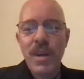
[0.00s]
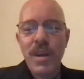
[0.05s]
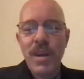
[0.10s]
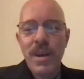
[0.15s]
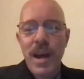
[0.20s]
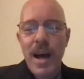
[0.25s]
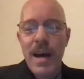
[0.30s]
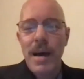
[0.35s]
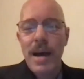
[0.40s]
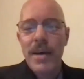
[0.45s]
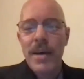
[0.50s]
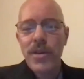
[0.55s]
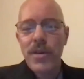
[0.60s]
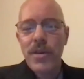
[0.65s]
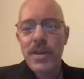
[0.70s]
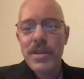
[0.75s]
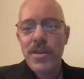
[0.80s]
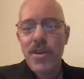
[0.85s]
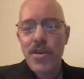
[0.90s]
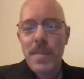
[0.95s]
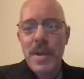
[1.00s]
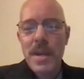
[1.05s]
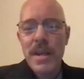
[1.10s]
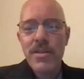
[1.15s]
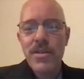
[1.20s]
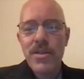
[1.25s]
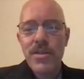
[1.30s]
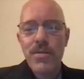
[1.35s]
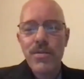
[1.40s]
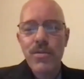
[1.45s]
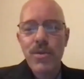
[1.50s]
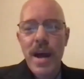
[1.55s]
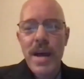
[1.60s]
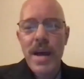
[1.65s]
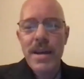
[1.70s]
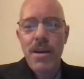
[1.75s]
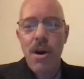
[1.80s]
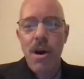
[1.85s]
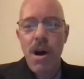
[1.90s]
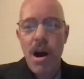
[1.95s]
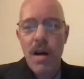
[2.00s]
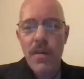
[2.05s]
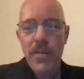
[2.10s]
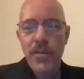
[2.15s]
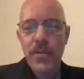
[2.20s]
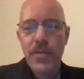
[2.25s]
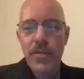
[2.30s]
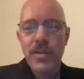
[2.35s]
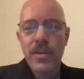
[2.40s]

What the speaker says: I certainly don't mean to write off